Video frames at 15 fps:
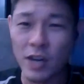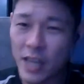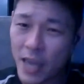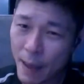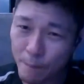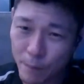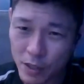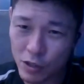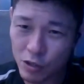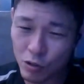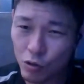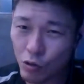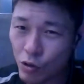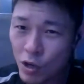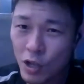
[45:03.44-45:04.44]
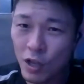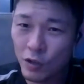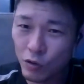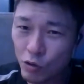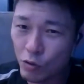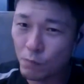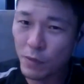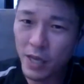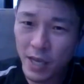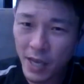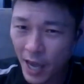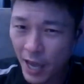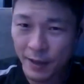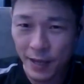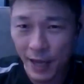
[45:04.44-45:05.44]
happens to me,
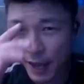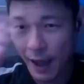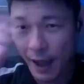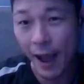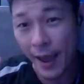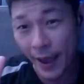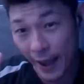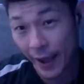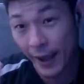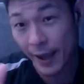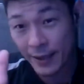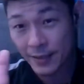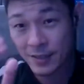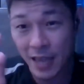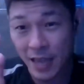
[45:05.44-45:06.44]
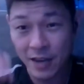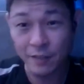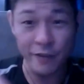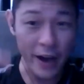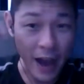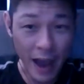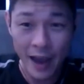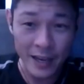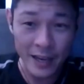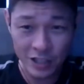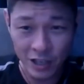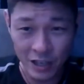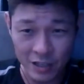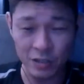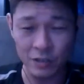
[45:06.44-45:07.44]
I stand a very high
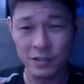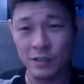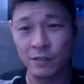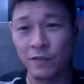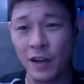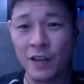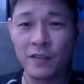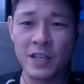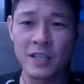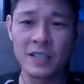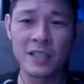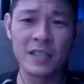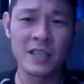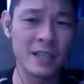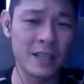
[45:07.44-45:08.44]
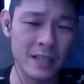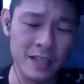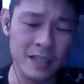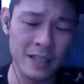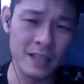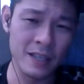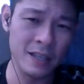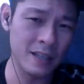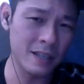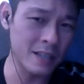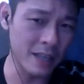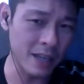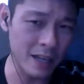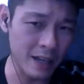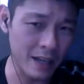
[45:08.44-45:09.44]
chance of surviving the
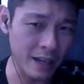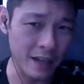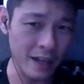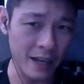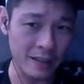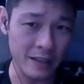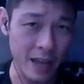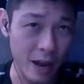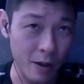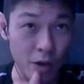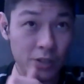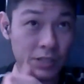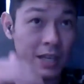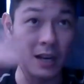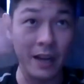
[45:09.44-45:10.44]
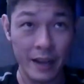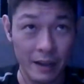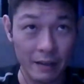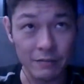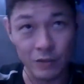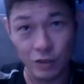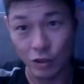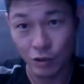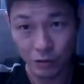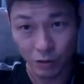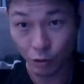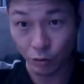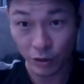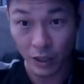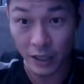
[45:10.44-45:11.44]
attack. I'll not say like, you know,
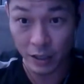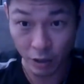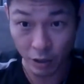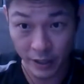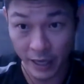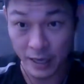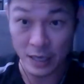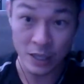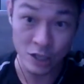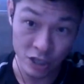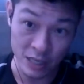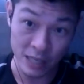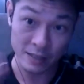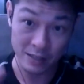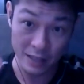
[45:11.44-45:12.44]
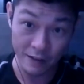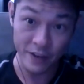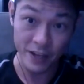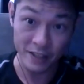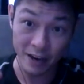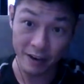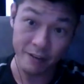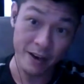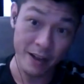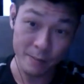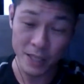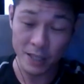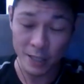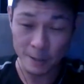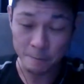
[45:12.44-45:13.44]
totally not get injured and stuff like that, right? I
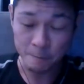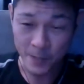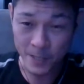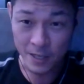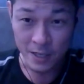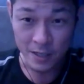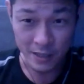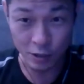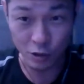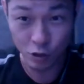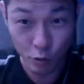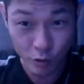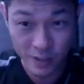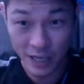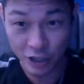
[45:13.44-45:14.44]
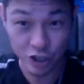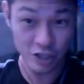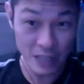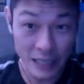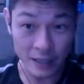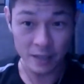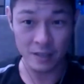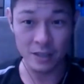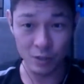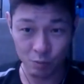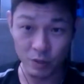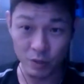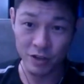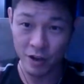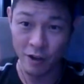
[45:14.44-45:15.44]
mean, there's no such thing in this
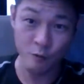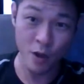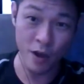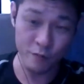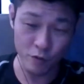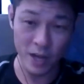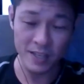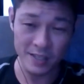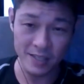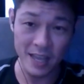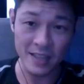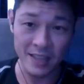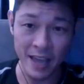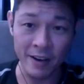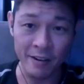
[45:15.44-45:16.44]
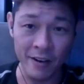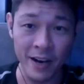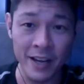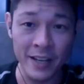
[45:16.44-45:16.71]
world. Yeah, we have to understand that, right?